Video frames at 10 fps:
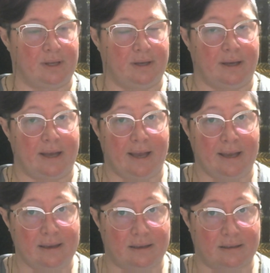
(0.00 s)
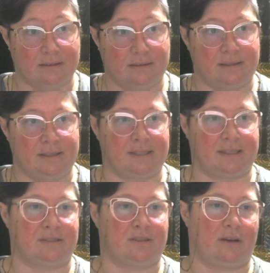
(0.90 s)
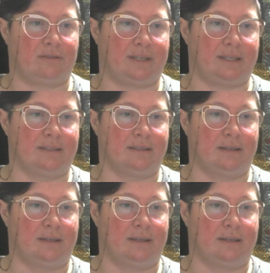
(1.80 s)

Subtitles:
"Hey," she said softly.